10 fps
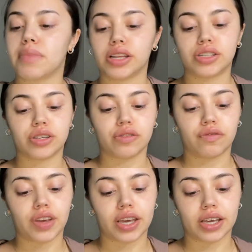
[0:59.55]
Too
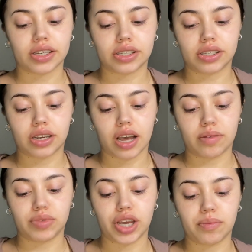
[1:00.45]
Faced
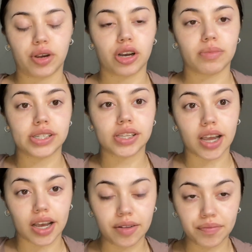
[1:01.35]
Damn Girl
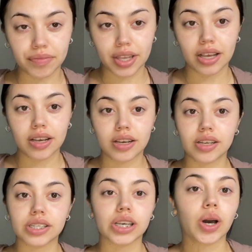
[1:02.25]
mascara.
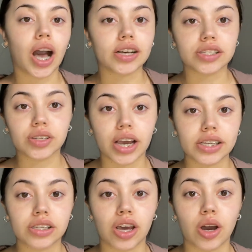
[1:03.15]
So as you guys know, if